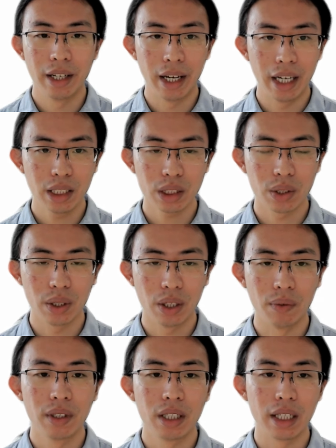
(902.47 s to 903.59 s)
and so
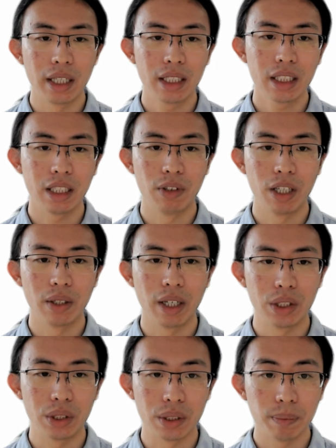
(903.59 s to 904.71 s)
on in the
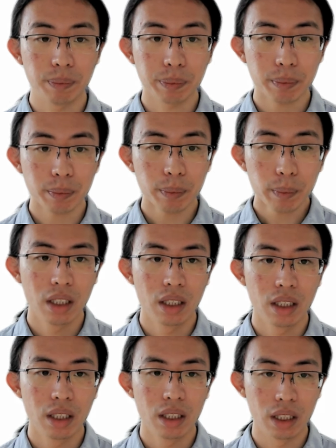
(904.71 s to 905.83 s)
evaluation.
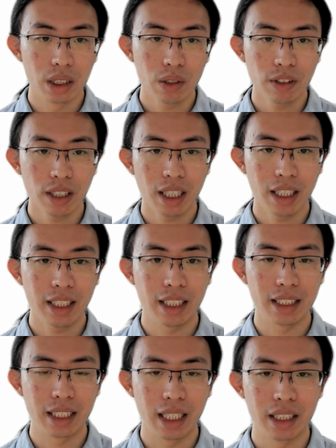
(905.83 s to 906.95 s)
The silver lining is that